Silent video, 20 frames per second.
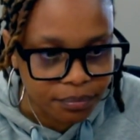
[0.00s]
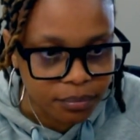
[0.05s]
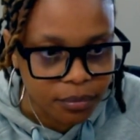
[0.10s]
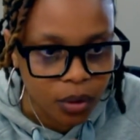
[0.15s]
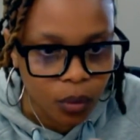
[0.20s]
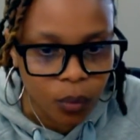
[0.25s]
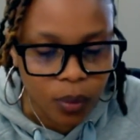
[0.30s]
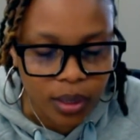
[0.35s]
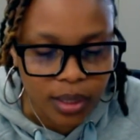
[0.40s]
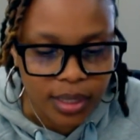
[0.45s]

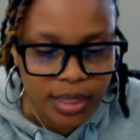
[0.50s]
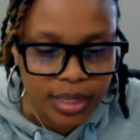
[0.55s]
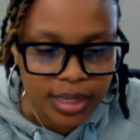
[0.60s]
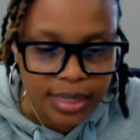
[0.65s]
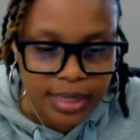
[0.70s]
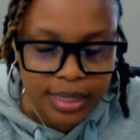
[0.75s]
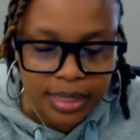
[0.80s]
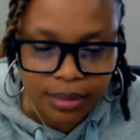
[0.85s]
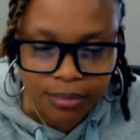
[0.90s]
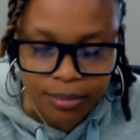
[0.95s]
what
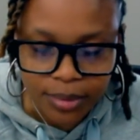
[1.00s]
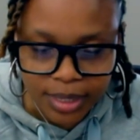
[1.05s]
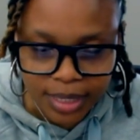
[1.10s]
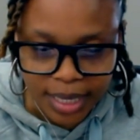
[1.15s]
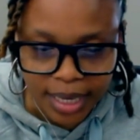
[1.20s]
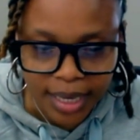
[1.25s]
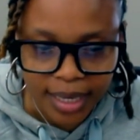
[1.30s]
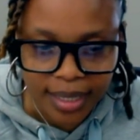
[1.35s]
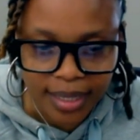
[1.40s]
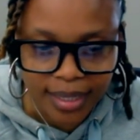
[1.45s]
it seems
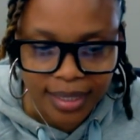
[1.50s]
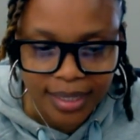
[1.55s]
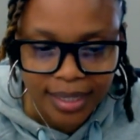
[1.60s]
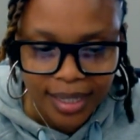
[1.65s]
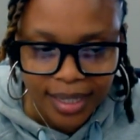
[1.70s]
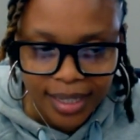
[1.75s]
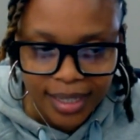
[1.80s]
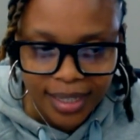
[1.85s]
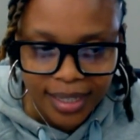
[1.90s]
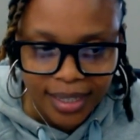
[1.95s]
like
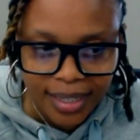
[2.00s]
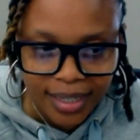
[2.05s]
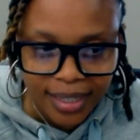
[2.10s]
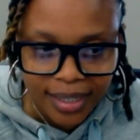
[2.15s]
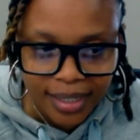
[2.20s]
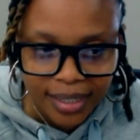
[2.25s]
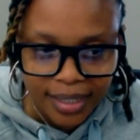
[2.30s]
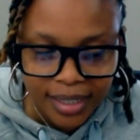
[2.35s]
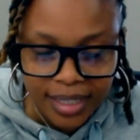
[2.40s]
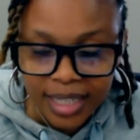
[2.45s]

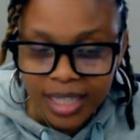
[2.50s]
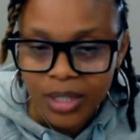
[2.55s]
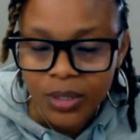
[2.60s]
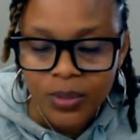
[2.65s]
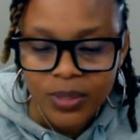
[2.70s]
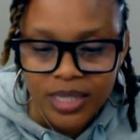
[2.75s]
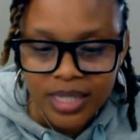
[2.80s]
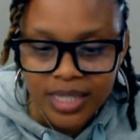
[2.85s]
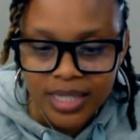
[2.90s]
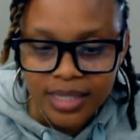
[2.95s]
Leo
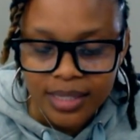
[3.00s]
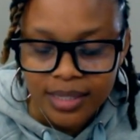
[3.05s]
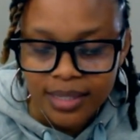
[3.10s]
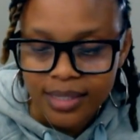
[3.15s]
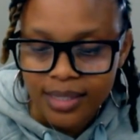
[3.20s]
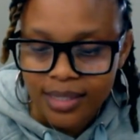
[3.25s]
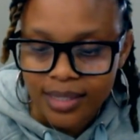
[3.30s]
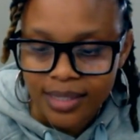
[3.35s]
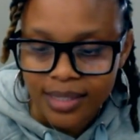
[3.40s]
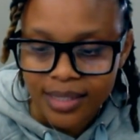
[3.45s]

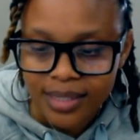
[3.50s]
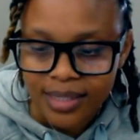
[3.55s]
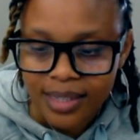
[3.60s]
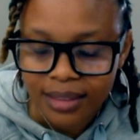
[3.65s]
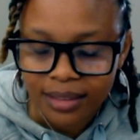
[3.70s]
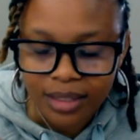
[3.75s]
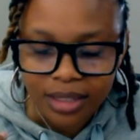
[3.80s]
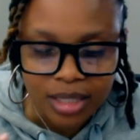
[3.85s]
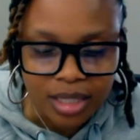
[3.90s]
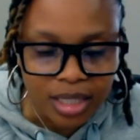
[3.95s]
season
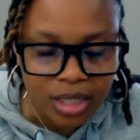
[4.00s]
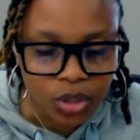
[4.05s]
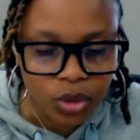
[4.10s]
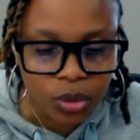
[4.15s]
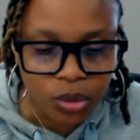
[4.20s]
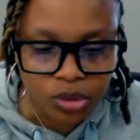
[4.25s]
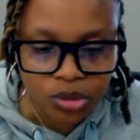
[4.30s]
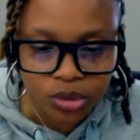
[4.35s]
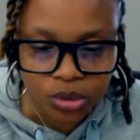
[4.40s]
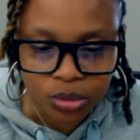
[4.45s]
and the
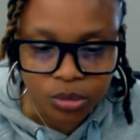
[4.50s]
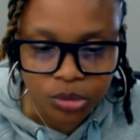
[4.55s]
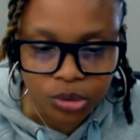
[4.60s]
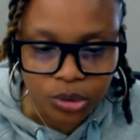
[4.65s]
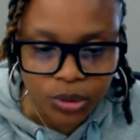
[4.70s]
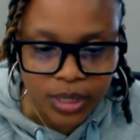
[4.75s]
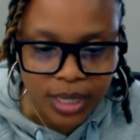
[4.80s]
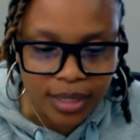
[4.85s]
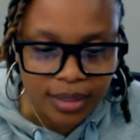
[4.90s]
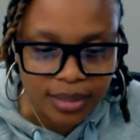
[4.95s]
Leo new
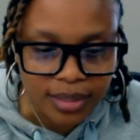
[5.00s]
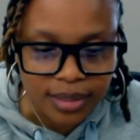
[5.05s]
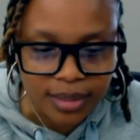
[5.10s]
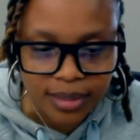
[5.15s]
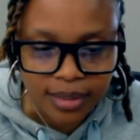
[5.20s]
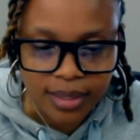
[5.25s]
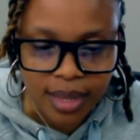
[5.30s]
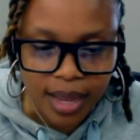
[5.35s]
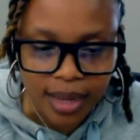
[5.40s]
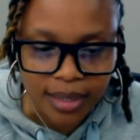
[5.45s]
moon has
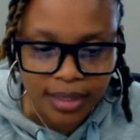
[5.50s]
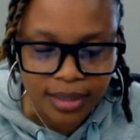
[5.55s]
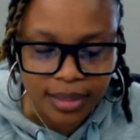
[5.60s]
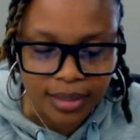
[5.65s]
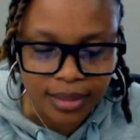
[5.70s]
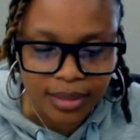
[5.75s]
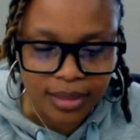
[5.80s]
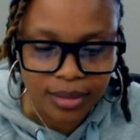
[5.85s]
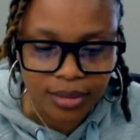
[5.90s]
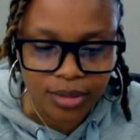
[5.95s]

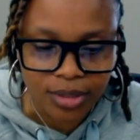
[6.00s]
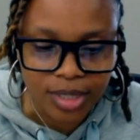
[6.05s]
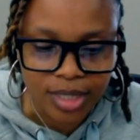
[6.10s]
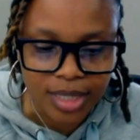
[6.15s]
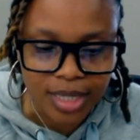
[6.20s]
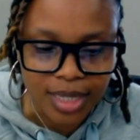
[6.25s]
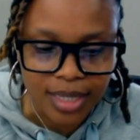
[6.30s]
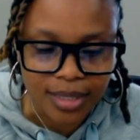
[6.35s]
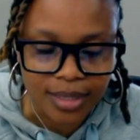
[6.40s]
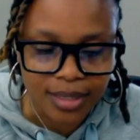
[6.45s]
decided to
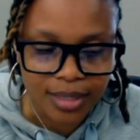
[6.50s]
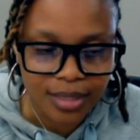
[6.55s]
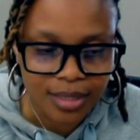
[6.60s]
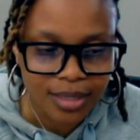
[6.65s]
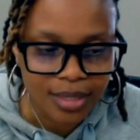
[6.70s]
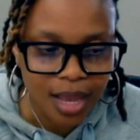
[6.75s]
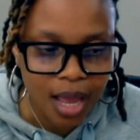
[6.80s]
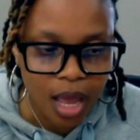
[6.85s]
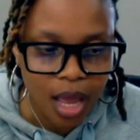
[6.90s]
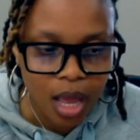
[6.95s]

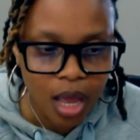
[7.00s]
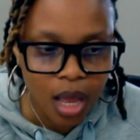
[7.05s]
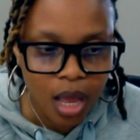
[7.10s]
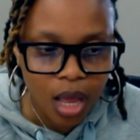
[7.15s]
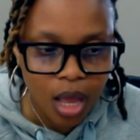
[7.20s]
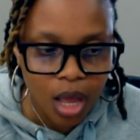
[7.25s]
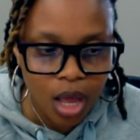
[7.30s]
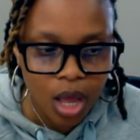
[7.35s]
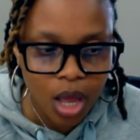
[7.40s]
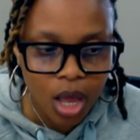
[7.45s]
just
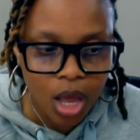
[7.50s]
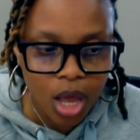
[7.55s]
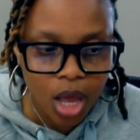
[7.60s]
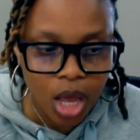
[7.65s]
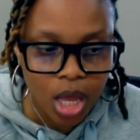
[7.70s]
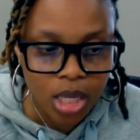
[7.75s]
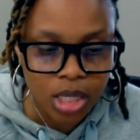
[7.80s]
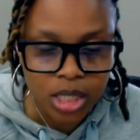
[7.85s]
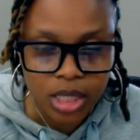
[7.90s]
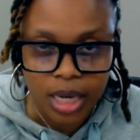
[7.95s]

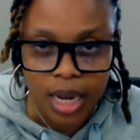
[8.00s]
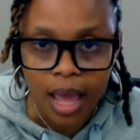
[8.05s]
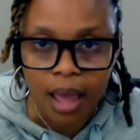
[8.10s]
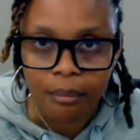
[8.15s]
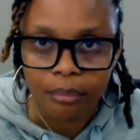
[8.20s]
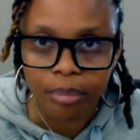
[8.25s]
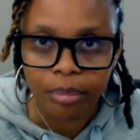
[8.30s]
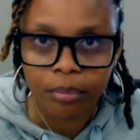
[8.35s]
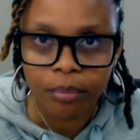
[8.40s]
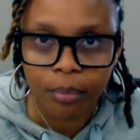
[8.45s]
slap
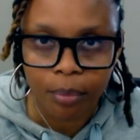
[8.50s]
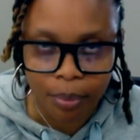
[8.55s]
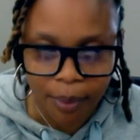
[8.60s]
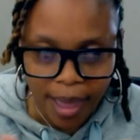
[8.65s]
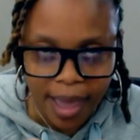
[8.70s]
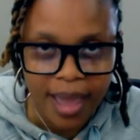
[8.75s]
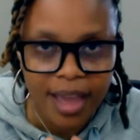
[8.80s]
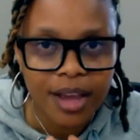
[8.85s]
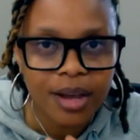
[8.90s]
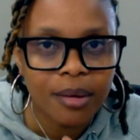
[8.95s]

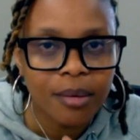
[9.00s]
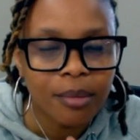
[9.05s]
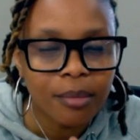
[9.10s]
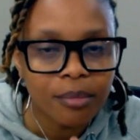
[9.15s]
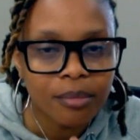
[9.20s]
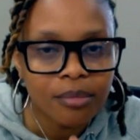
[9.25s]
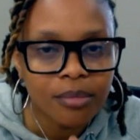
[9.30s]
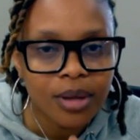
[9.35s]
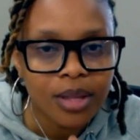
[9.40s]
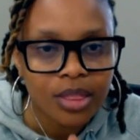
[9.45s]

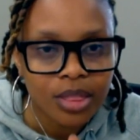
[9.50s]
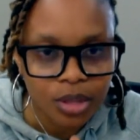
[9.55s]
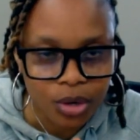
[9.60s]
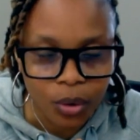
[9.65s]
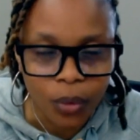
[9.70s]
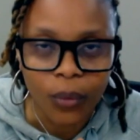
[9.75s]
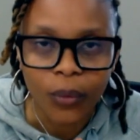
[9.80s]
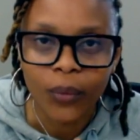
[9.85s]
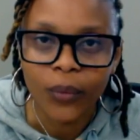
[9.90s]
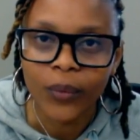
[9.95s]
bam
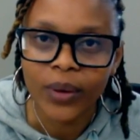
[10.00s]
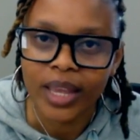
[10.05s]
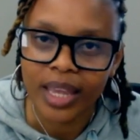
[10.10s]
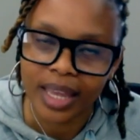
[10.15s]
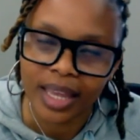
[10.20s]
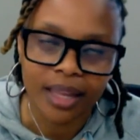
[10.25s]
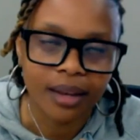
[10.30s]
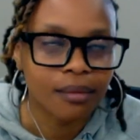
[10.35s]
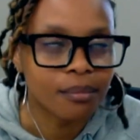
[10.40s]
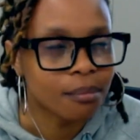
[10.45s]
throw
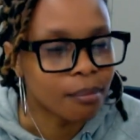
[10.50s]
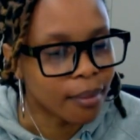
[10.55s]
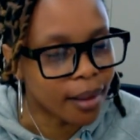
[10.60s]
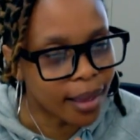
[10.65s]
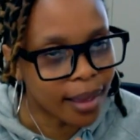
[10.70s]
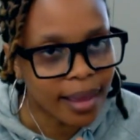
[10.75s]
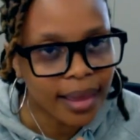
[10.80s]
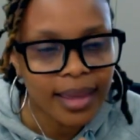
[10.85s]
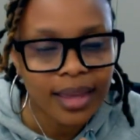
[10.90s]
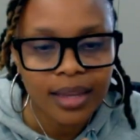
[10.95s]
in
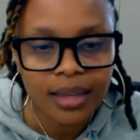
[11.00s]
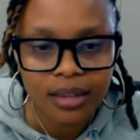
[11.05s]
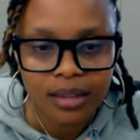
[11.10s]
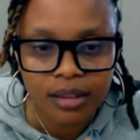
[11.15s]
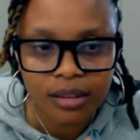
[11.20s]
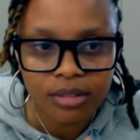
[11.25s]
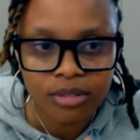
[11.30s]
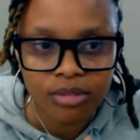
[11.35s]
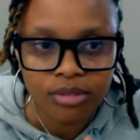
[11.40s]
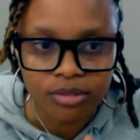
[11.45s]
my
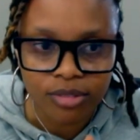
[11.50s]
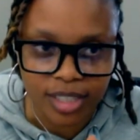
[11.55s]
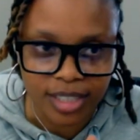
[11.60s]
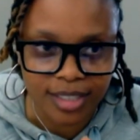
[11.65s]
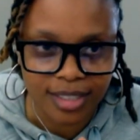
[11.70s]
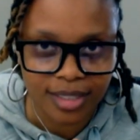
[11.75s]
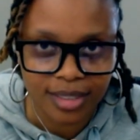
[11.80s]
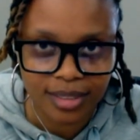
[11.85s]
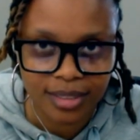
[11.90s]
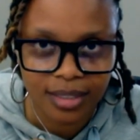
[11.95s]

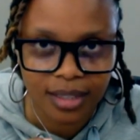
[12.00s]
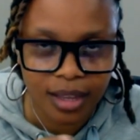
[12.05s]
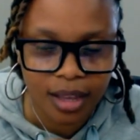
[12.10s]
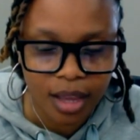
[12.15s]
face.